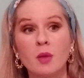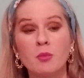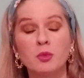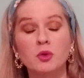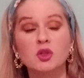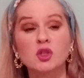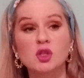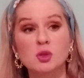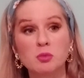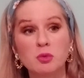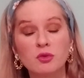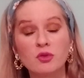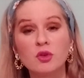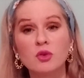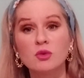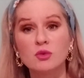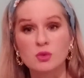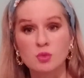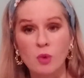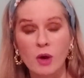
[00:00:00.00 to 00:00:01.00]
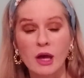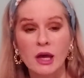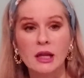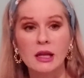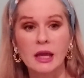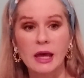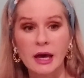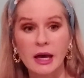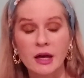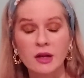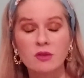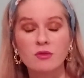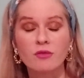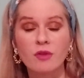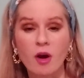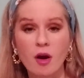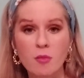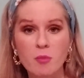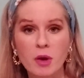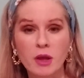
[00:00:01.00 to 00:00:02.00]
But some of you as well had
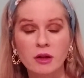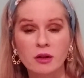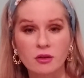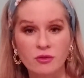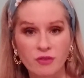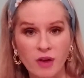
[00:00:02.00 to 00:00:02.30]
environmental